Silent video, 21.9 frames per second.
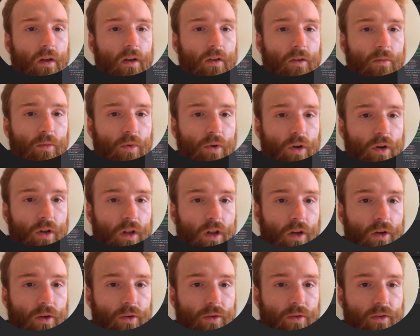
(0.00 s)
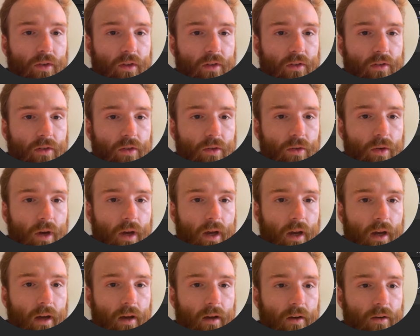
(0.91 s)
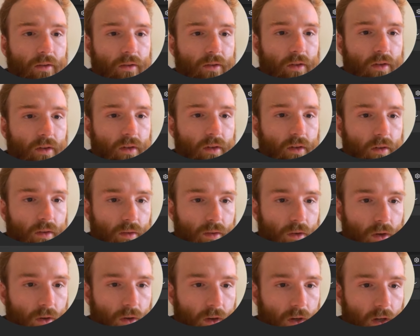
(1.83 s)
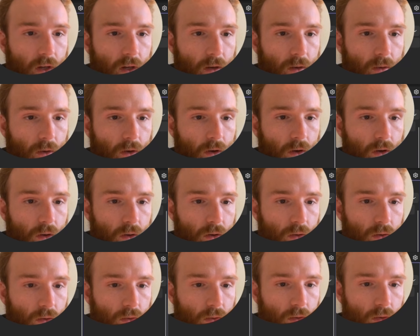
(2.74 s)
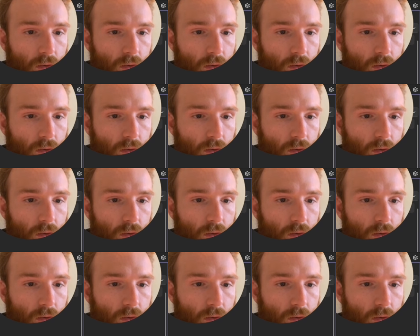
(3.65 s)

We'll close these two out. Go to hero.